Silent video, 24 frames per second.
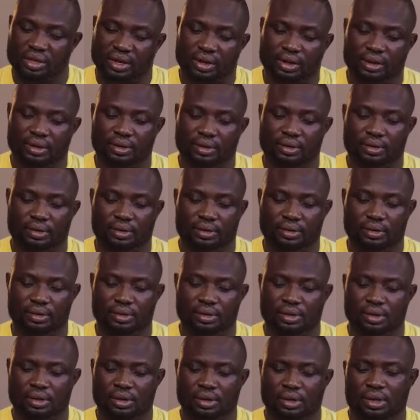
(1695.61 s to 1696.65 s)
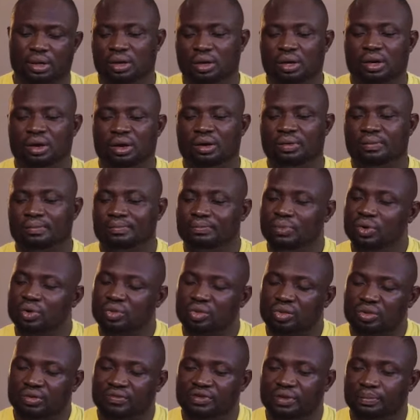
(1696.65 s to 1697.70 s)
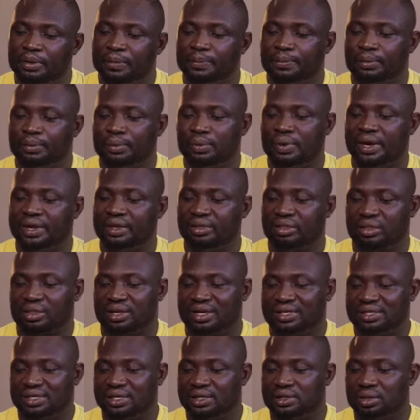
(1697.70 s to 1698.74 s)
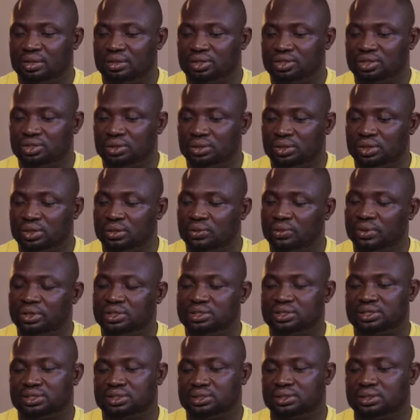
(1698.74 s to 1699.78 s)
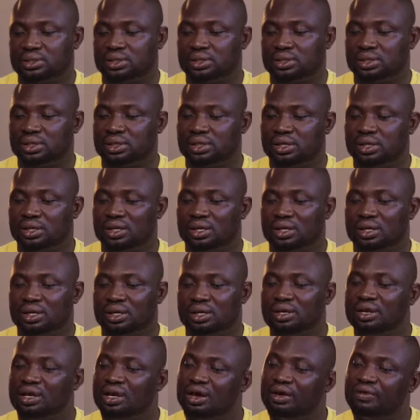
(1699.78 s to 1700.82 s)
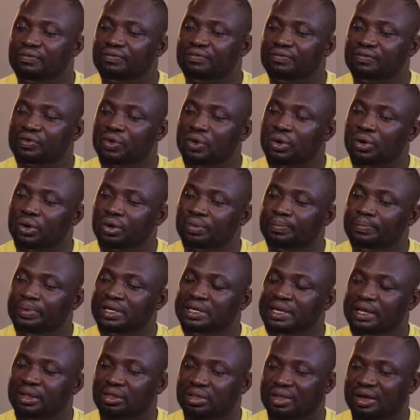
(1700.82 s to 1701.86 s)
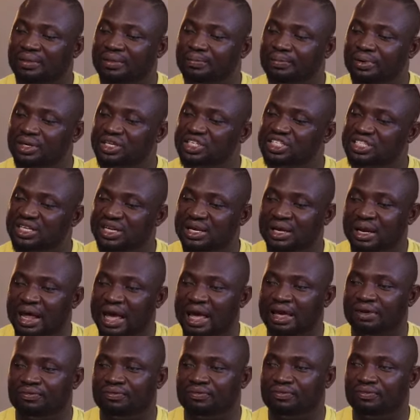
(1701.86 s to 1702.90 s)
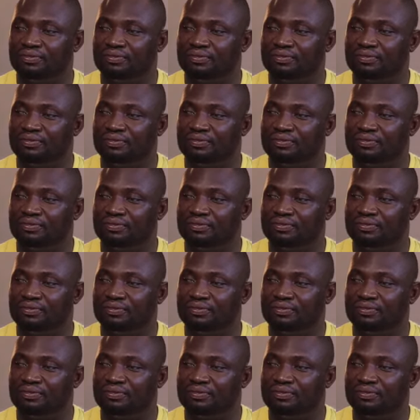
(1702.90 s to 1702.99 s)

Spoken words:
Sir, most of the people I started this journey with, they have all been established in